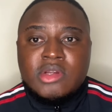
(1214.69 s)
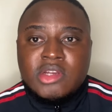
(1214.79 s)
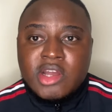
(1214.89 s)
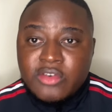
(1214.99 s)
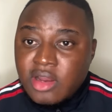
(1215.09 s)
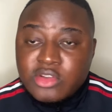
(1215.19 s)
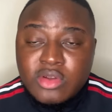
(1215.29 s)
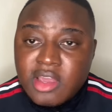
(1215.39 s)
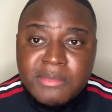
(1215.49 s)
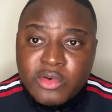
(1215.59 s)
Now, don't
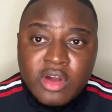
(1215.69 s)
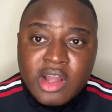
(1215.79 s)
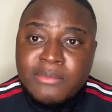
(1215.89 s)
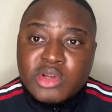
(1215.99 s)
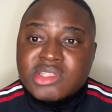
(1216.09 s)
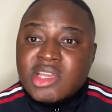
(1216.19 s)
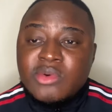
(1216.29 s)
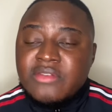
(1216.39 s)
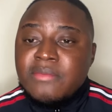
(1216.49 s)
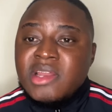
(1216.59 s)
get me wrong. I'm not saying
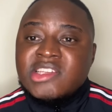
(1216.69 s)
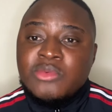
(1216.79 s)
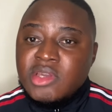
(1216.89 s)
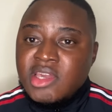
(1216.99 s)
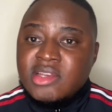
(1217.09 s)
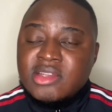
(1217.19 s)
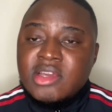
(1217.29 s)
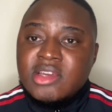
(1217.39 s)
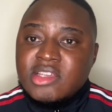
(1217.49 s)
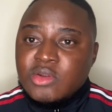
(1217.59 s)
whatever manager we get
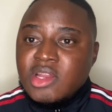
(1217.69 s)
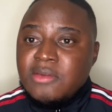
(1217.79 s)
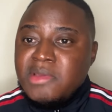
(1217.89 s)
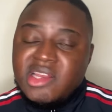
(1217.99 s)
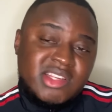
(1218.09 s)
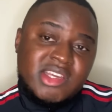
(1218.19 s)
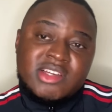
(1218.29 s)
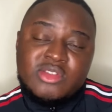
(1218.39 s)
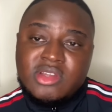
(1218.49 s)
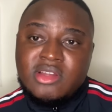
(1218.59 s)
is going to immediately take us
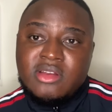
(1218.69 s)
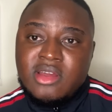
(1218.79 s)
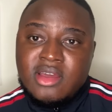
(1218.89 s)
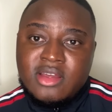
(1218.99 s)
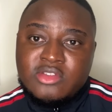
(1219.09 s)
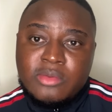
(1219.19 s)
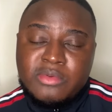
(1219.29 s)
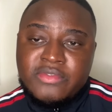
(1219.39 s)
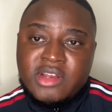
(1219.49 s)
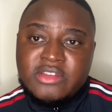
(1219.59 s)
to the top
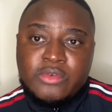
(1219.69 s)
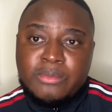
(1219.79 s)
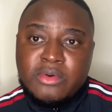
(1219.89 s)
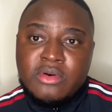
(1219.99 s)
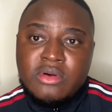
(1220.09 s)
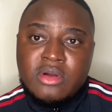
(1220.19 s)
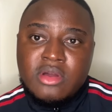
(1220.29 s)
of English football.